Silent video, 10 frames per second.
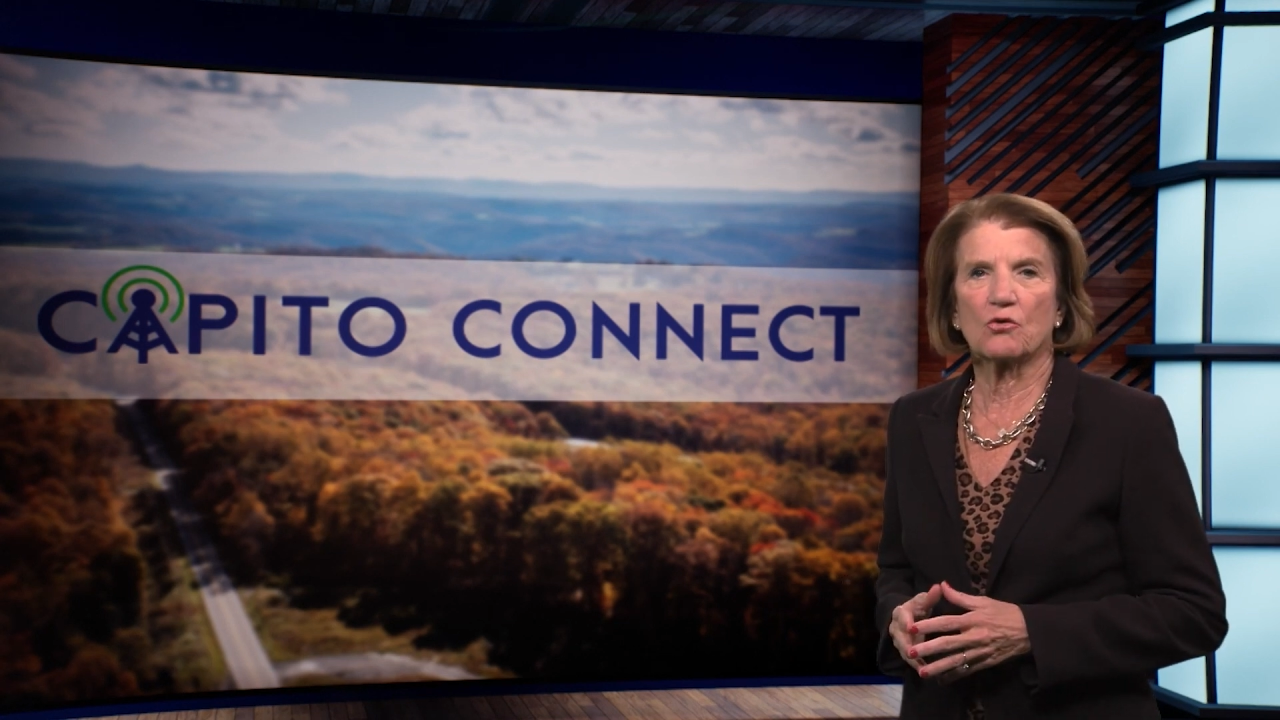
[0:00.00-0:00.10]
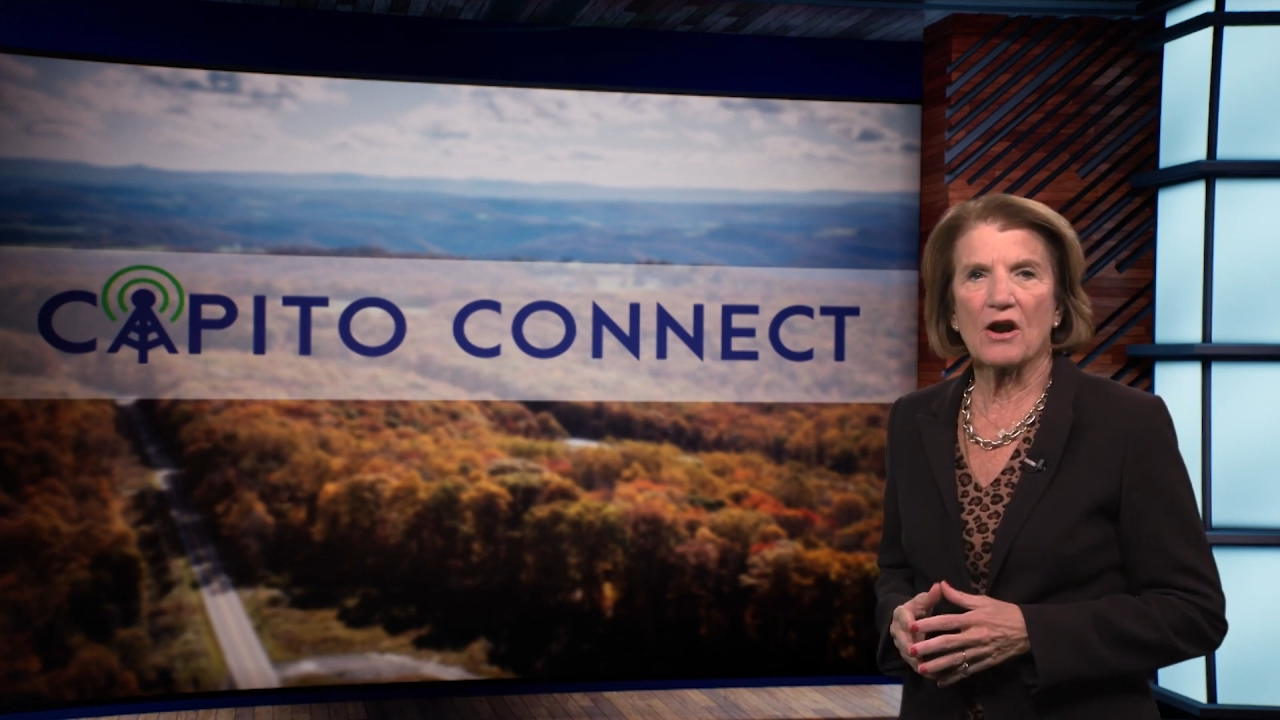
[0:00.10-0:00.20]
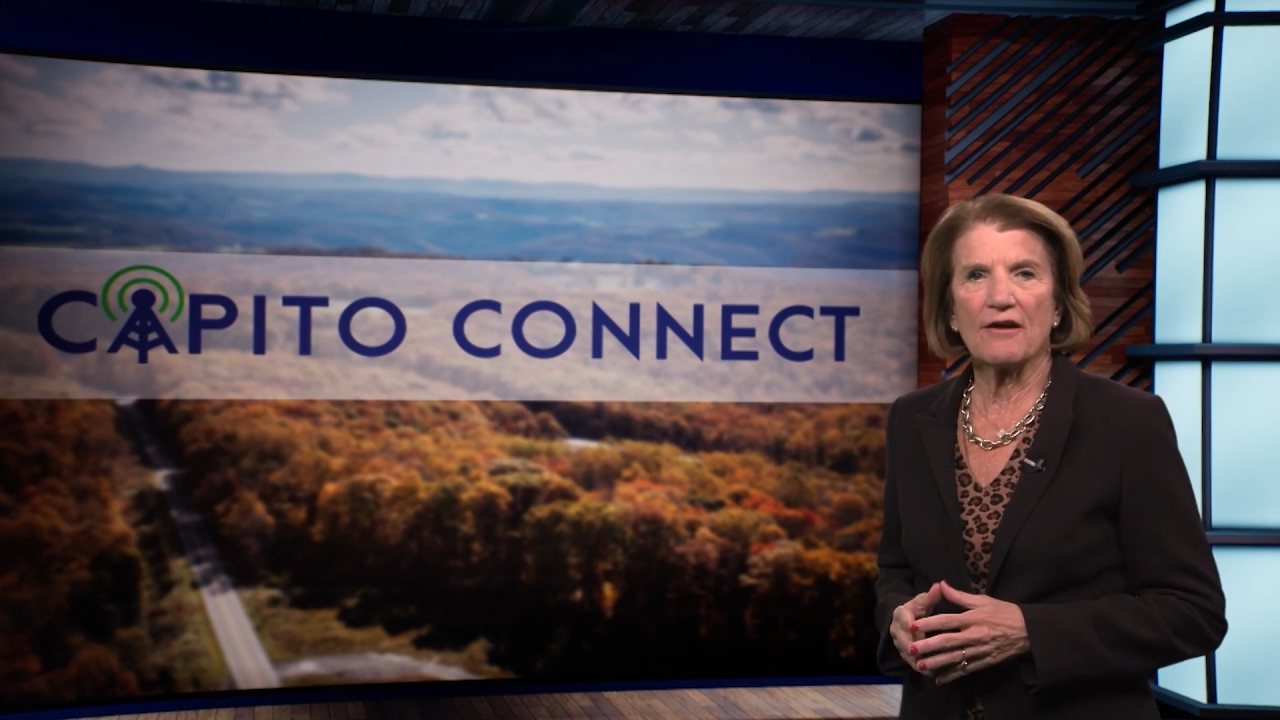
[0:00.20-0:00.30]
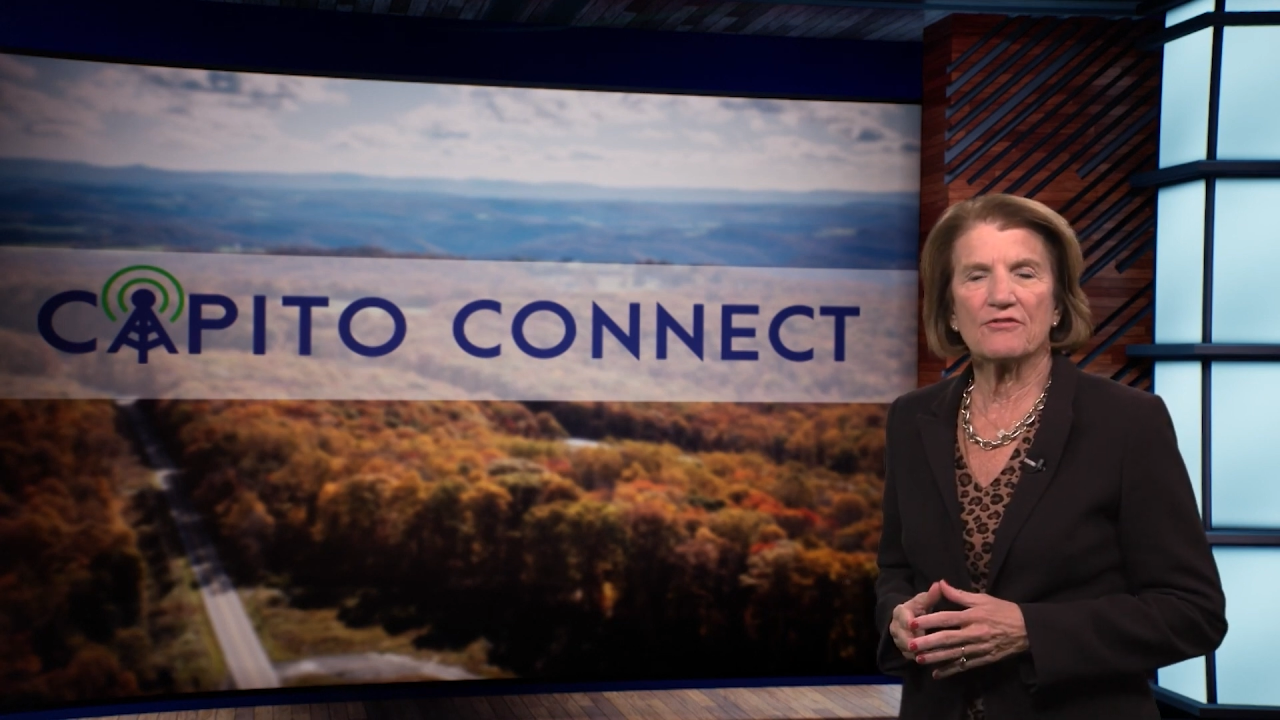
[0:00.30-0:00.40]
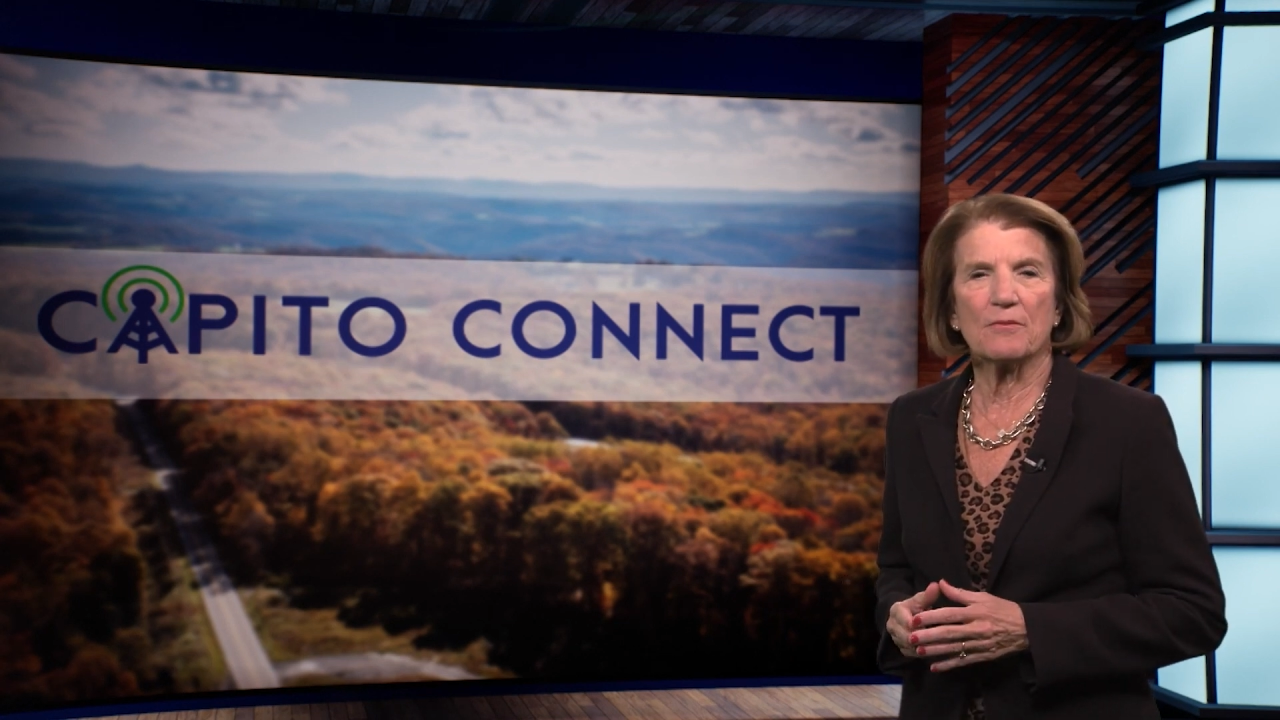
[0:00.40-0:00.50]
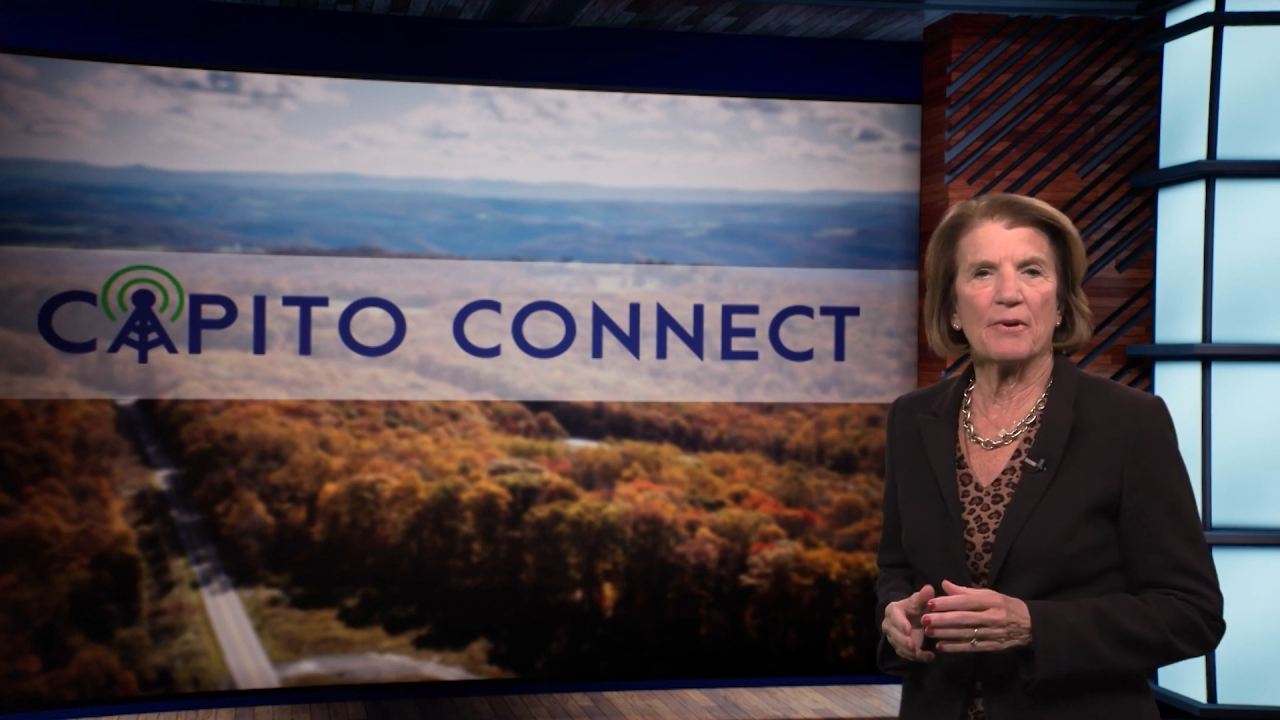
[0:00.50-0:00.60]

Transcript: craft the